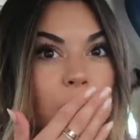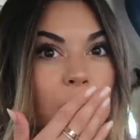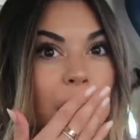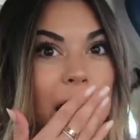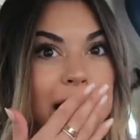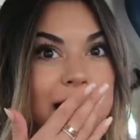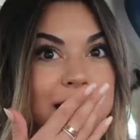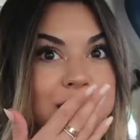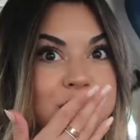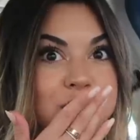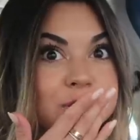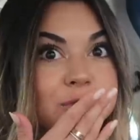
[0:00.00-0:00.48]

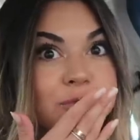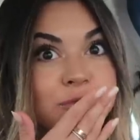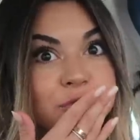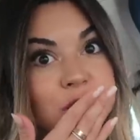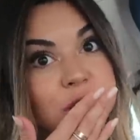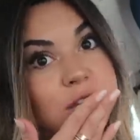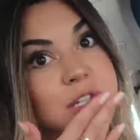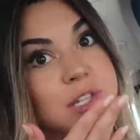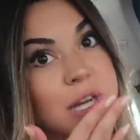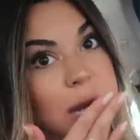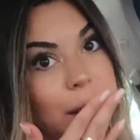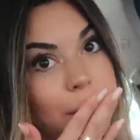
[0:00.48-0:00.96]
I actually
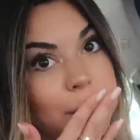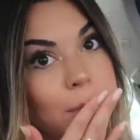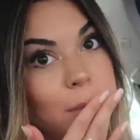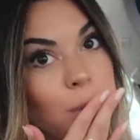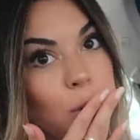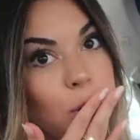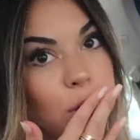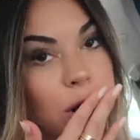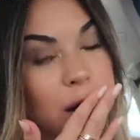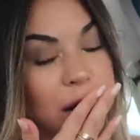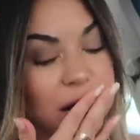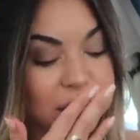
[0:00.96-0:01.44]
filled it up
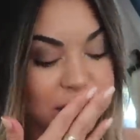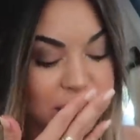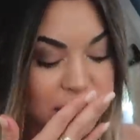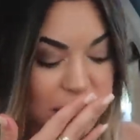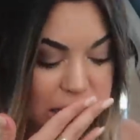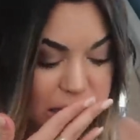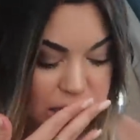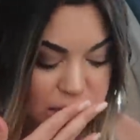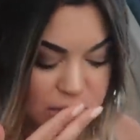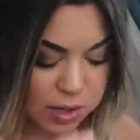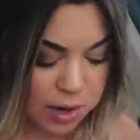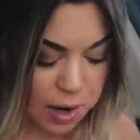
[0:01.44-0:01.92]
more at
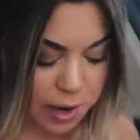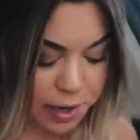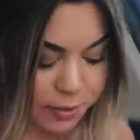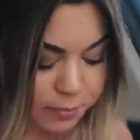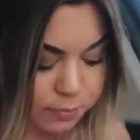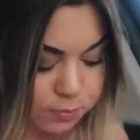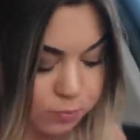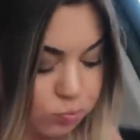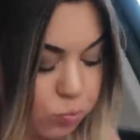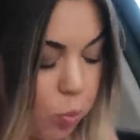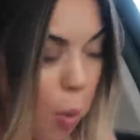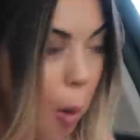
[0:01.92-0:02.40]
the end of the
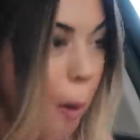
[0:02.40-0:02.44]
night.